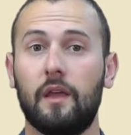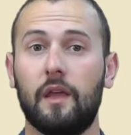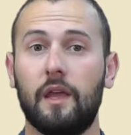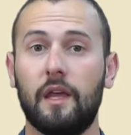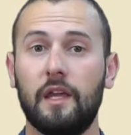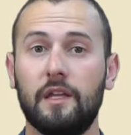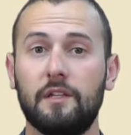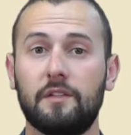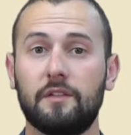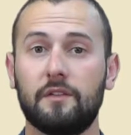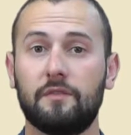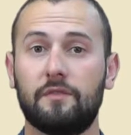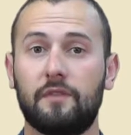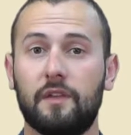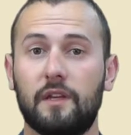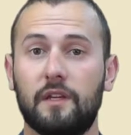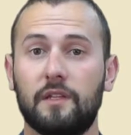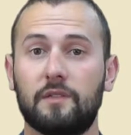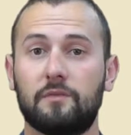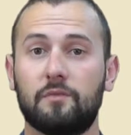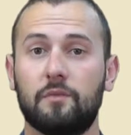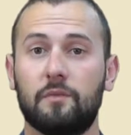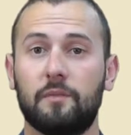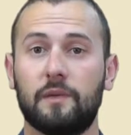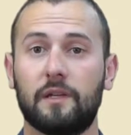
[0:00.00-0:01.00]
Each of
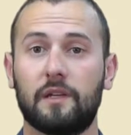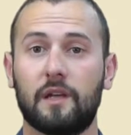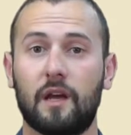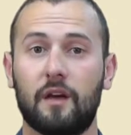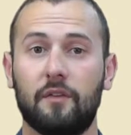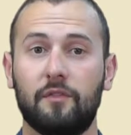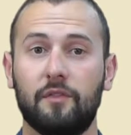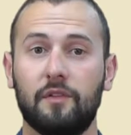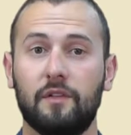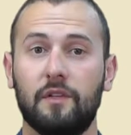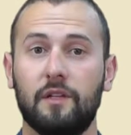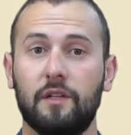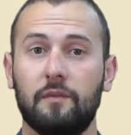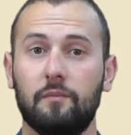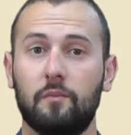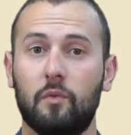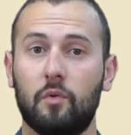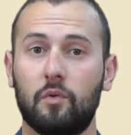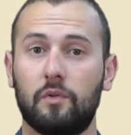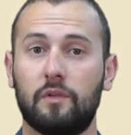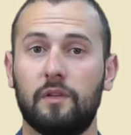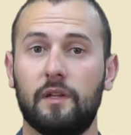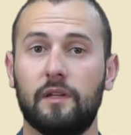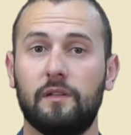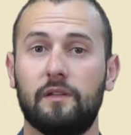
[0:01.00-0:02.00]
these will be covered in
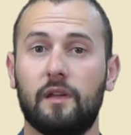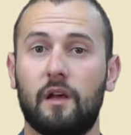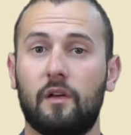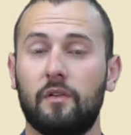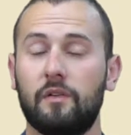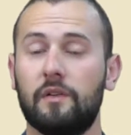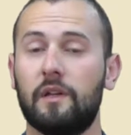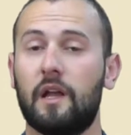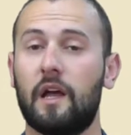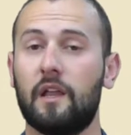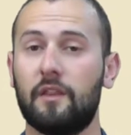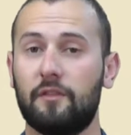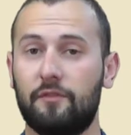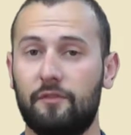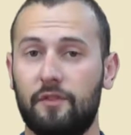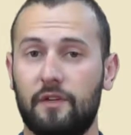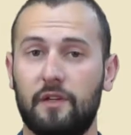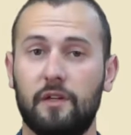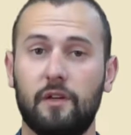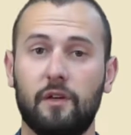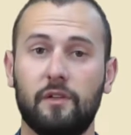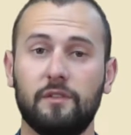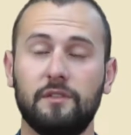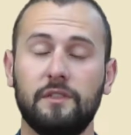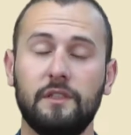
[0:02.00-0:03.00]
more detail in other
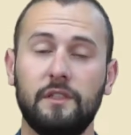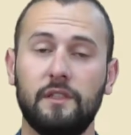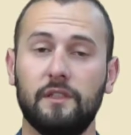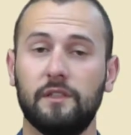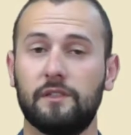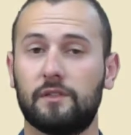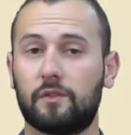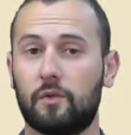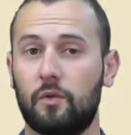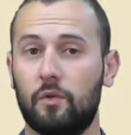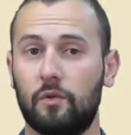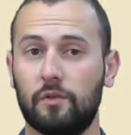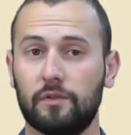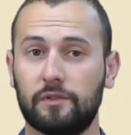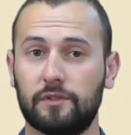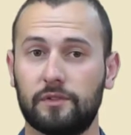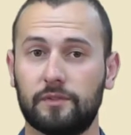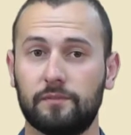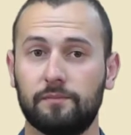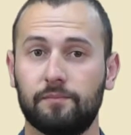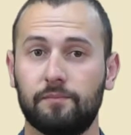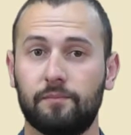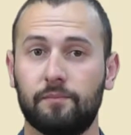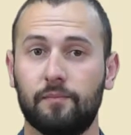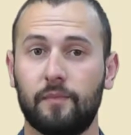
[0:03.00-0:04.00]
videos in this course.